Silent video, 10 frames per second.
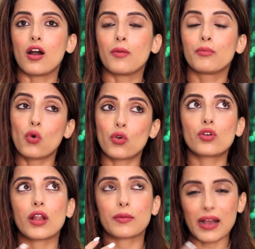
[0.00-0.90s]
more
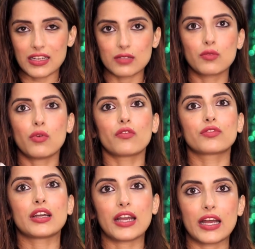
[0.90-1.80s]
like maximum of
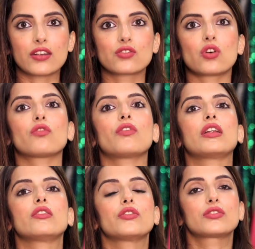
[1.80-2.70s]
the hair sort of
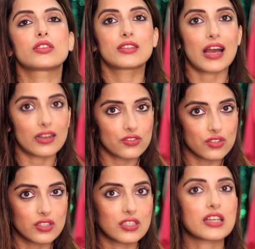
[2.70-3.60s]
enters the telogen
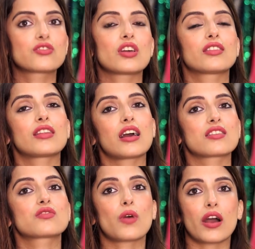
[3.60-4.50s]
stage, and that
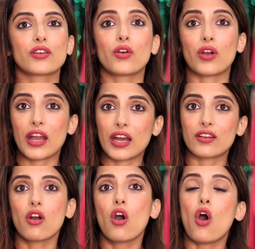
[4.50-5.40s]
is why your
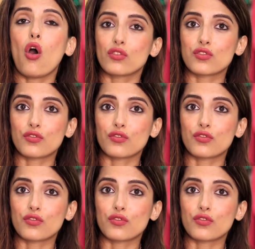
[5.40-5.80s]
hair also